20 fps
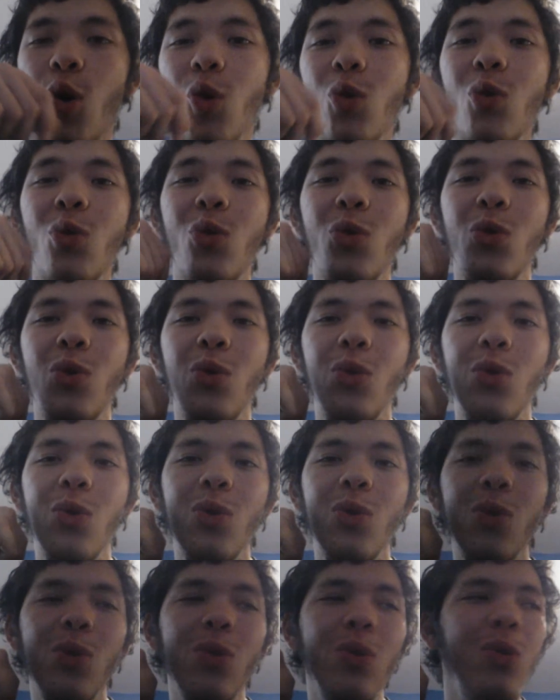
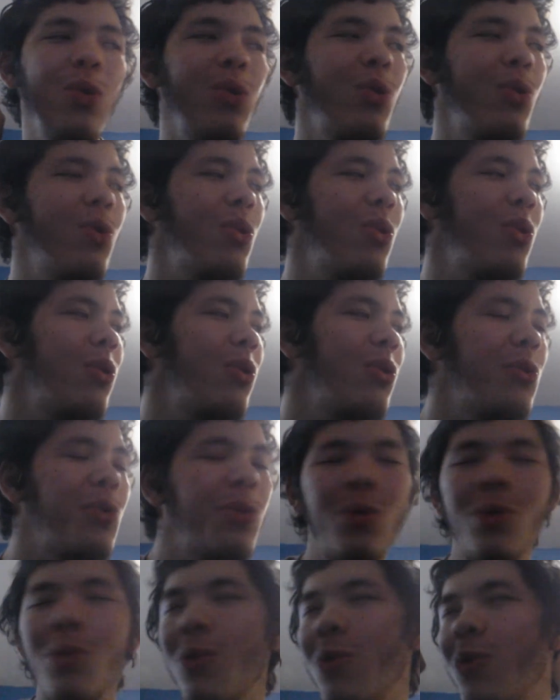
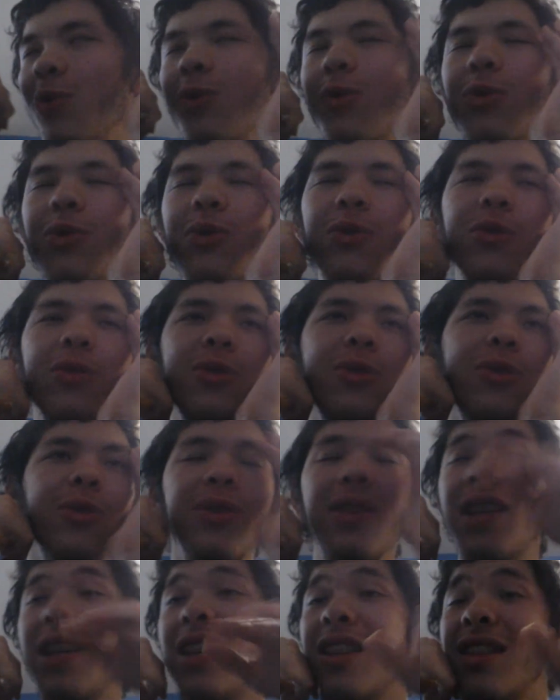
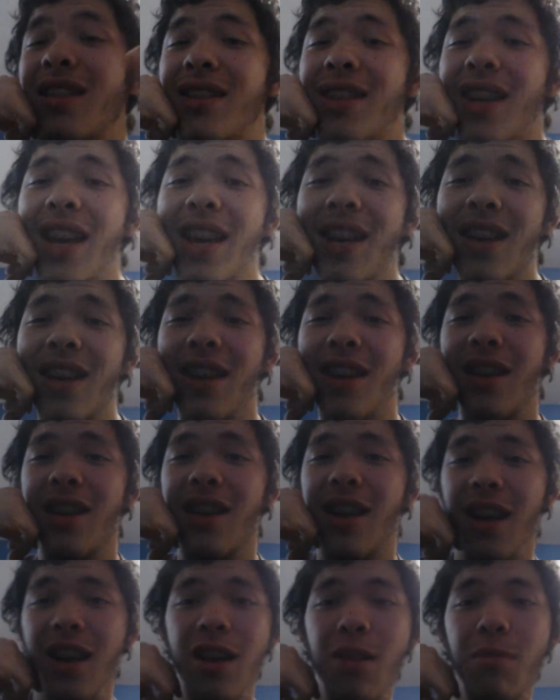Ooh, he's
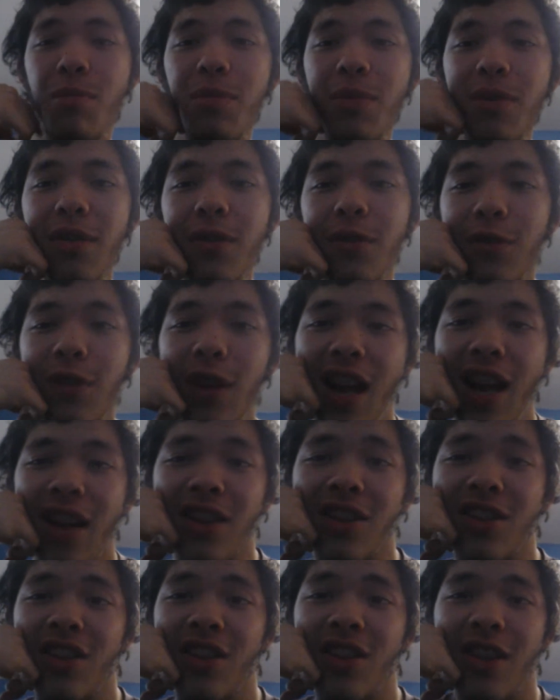taken up a
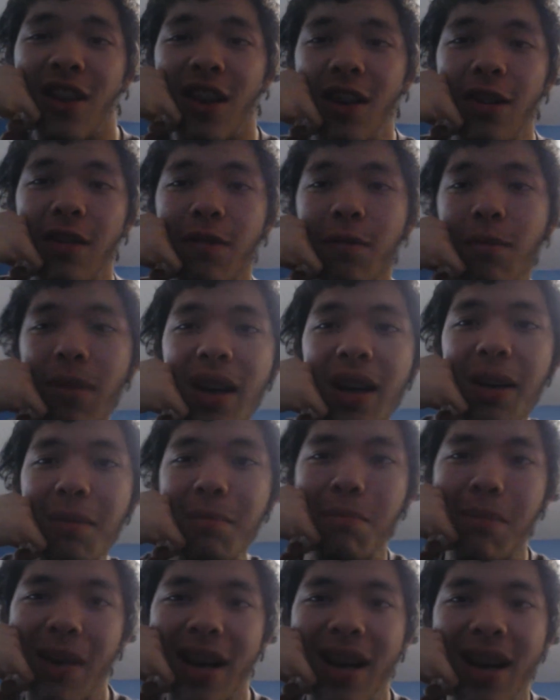fraction of my
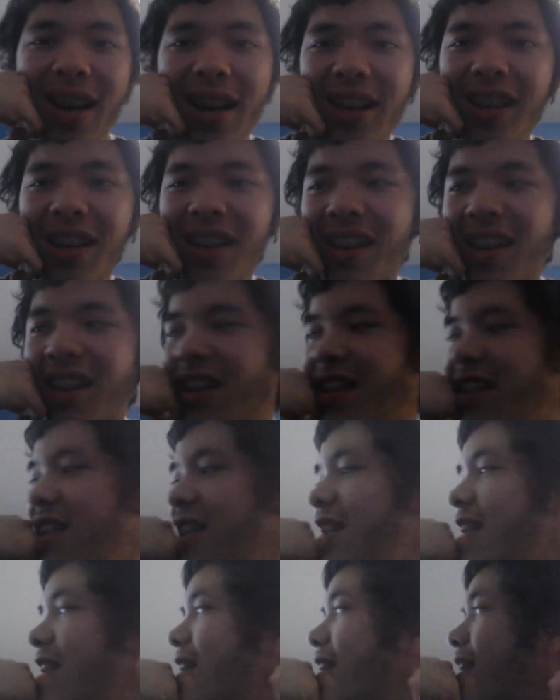
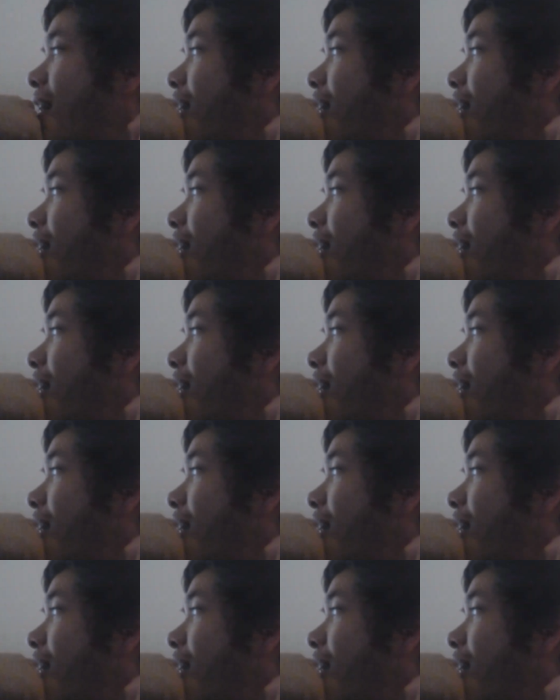mind.